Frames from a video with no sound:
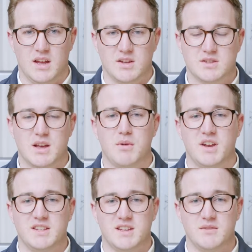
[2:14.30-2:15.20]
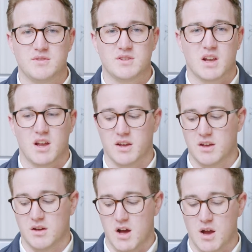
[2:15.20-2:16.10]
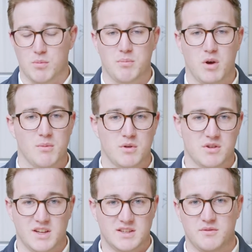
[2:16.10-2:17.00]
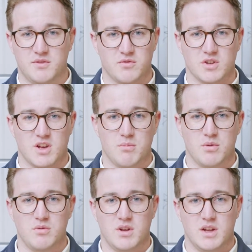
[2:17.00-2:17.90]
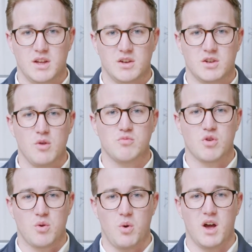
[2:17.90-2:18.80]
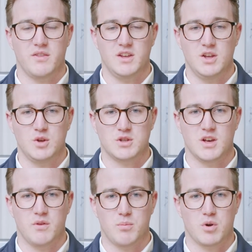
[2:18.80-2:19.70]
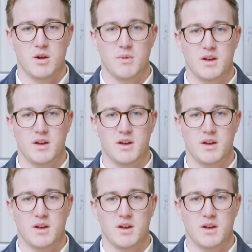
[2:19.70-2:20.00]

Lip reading: Some adhesives, like hybrid polymer adhesives for example, don't require the use of a primer.